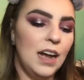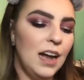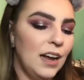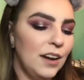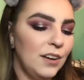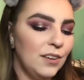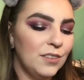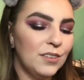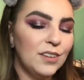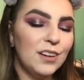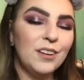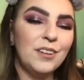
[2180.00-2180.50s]
I
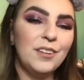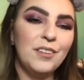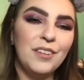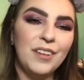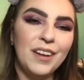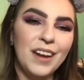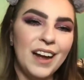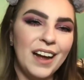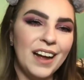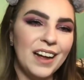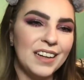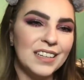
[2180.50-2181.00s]
don't know, you
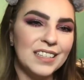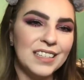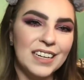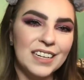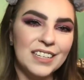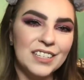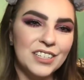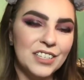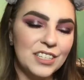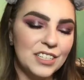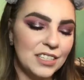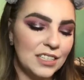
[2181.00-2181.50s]
guys.
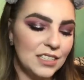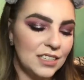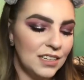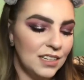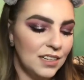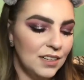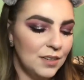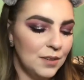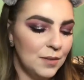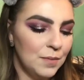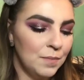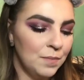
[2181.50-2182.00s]

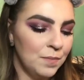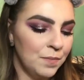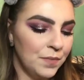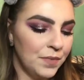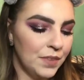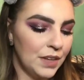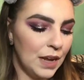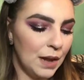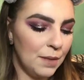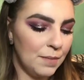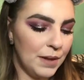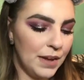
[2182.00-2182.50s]

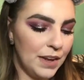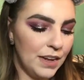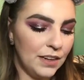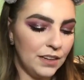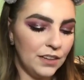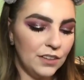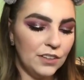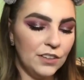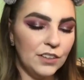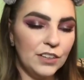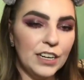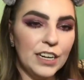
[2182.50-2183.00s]
I
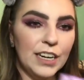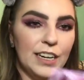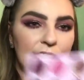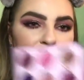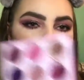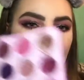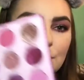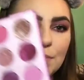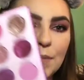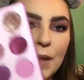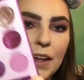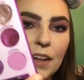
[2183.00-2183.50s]
mean, look at
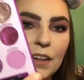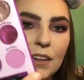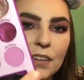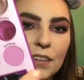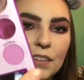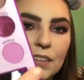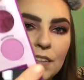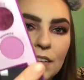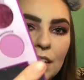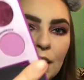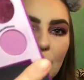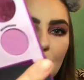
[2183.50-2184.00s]
this
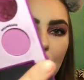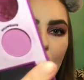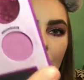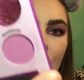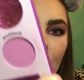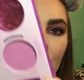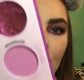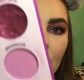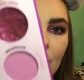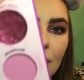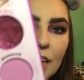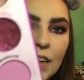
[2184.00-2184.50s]
palette. I
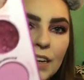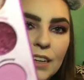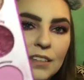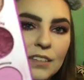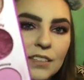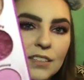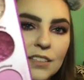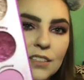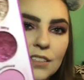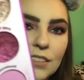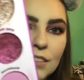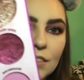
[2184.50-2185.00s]
mean,
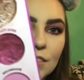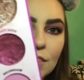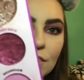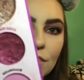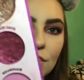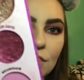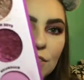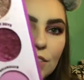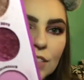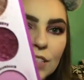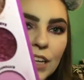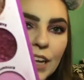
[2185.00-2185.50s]
it
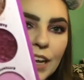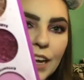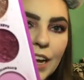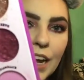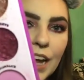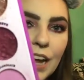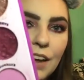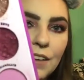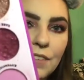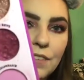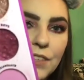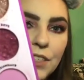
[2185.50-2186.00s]
looks like
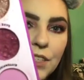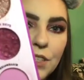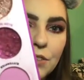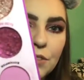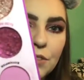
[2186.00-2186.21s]
I've